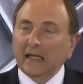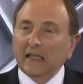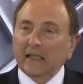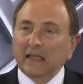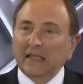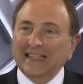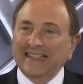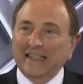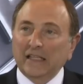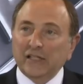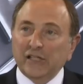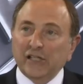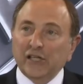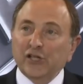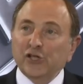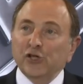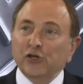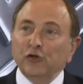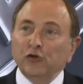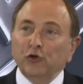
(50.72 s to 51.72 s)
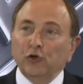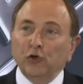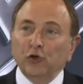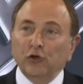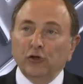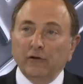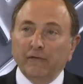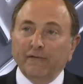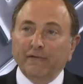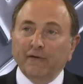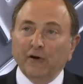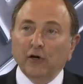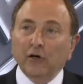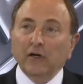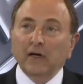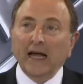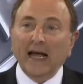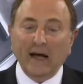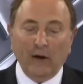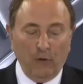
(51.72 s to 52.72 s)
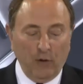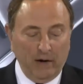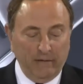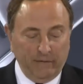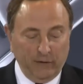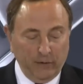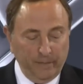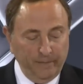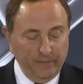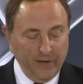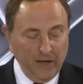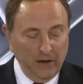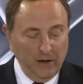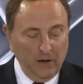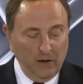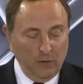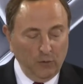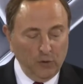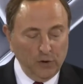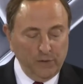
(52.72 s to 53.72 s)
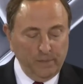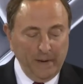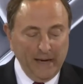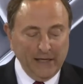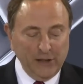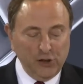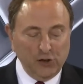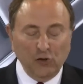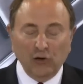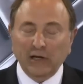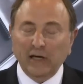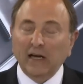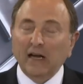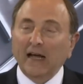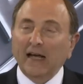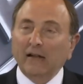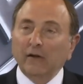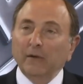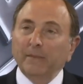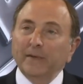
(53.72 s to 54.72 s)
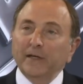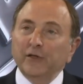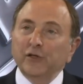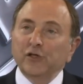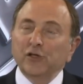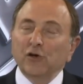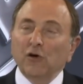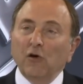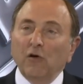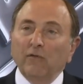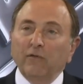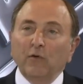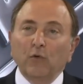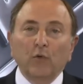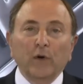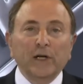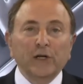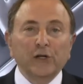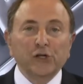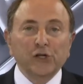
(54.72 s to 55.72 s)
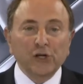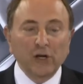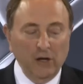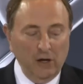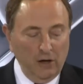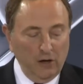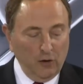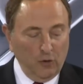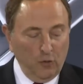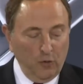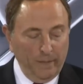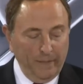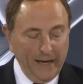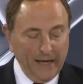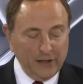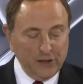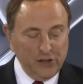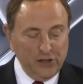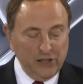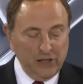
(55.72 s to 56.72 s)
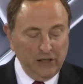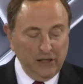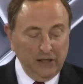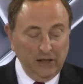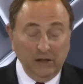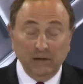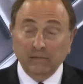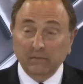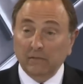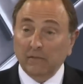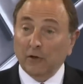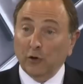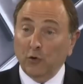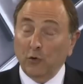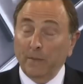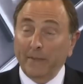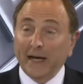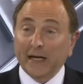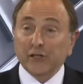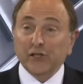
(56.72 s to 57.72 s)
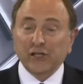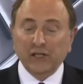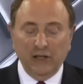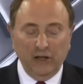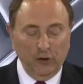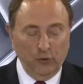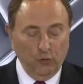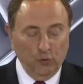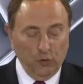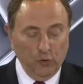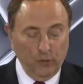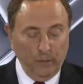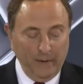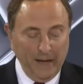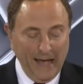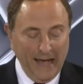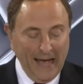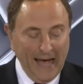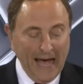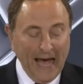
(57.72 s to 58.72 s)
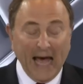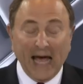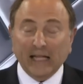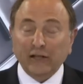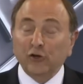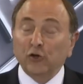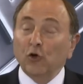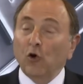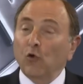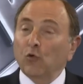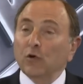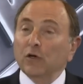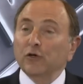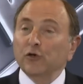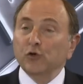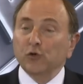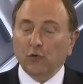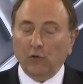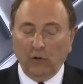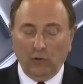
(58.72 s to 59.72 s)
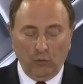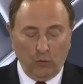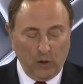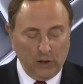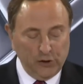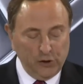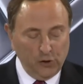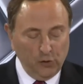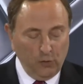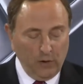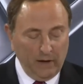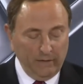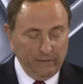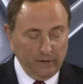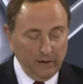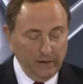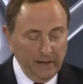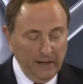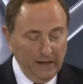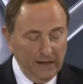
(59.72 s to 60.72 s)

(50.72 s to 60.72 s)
The decision to defer, however, was based on elements over which the Quebec City group had no control whatsoever.